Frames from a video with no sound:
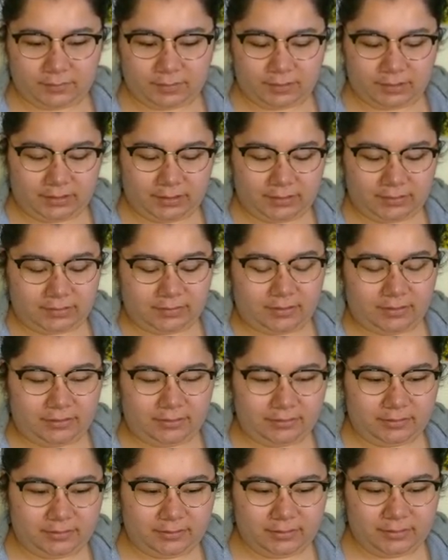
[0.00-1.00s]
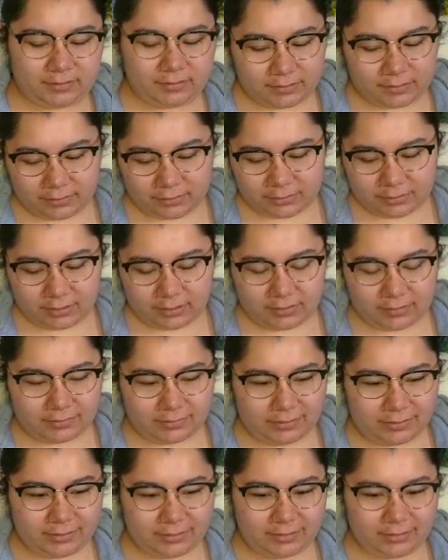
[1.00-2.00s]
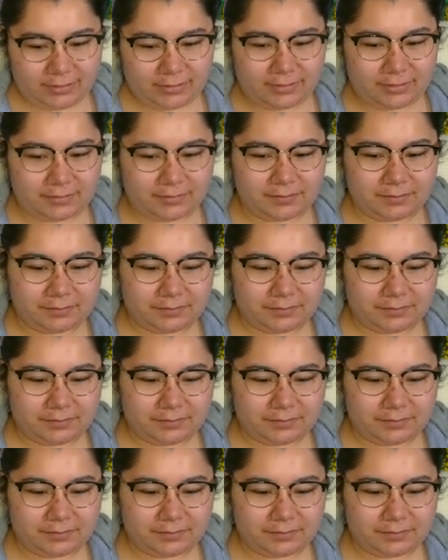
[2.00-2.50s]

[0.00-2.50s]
Like, it's honestly such a slave.